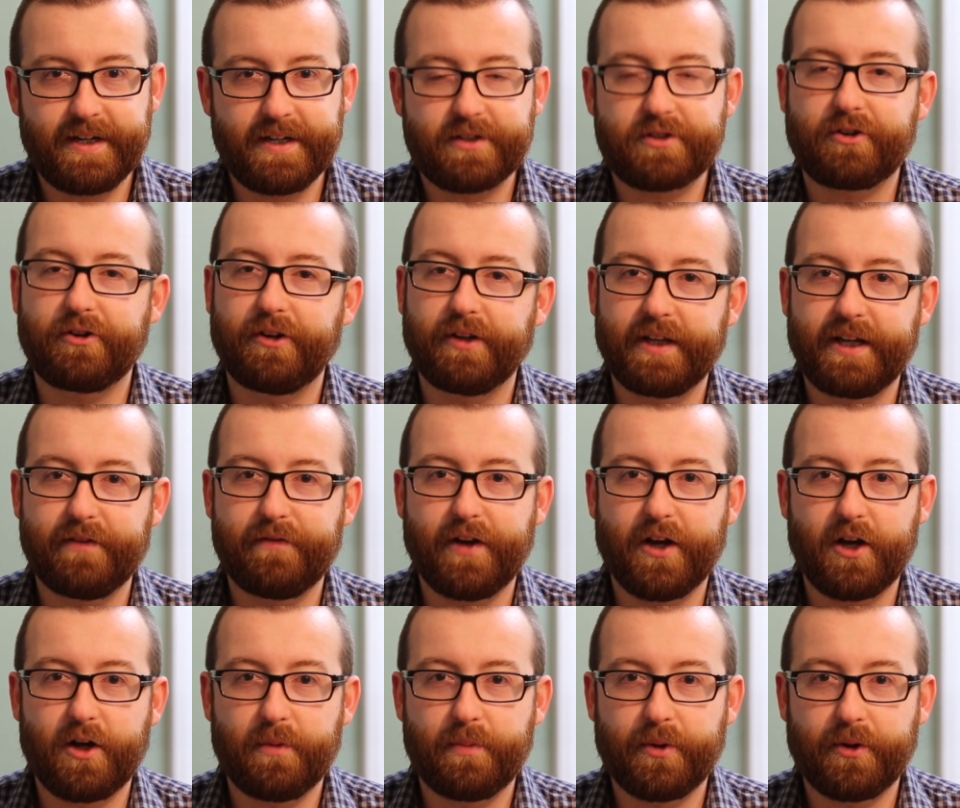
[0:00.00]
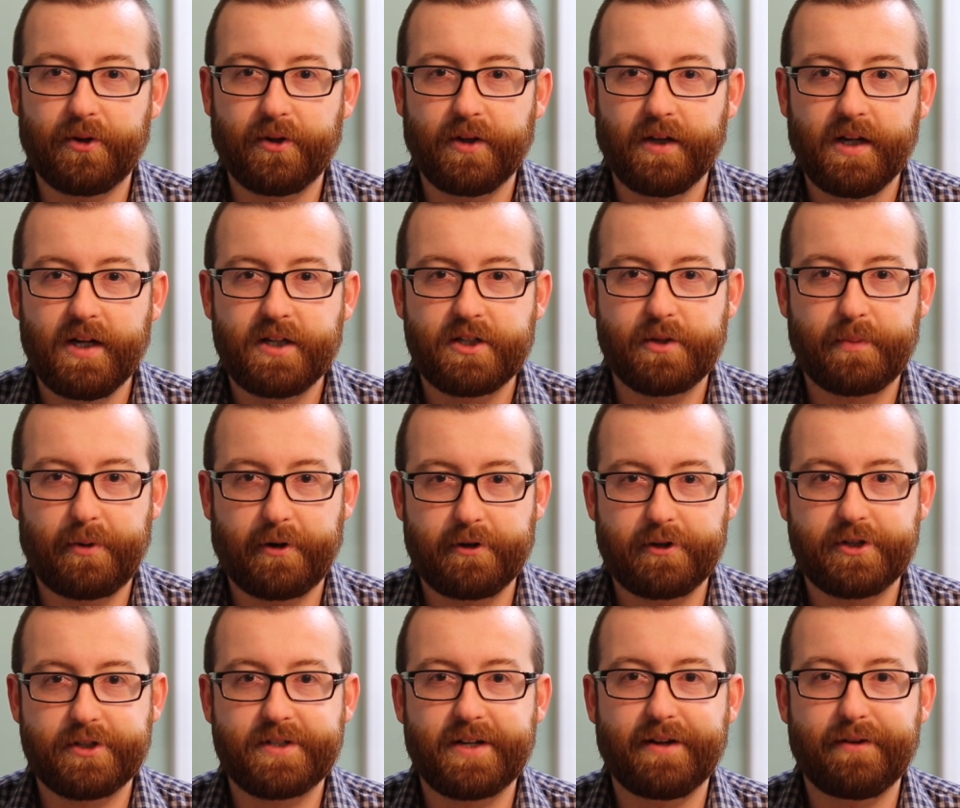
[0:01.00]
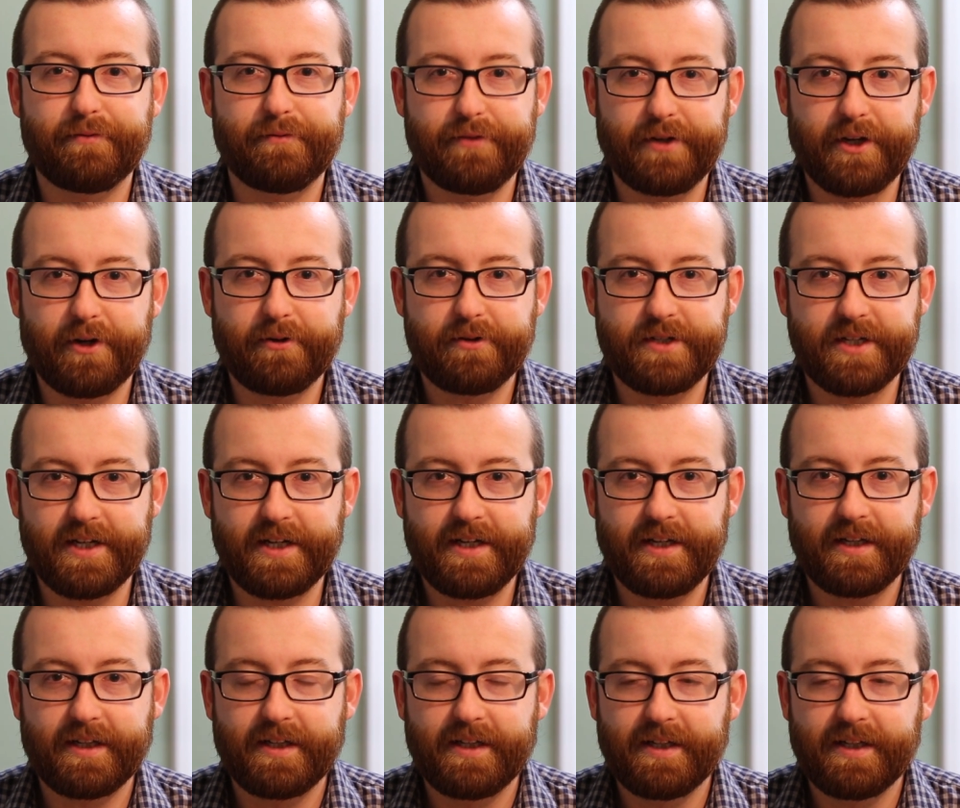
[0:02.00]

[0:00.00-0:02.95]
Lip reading: is currently available to purchase on VOD.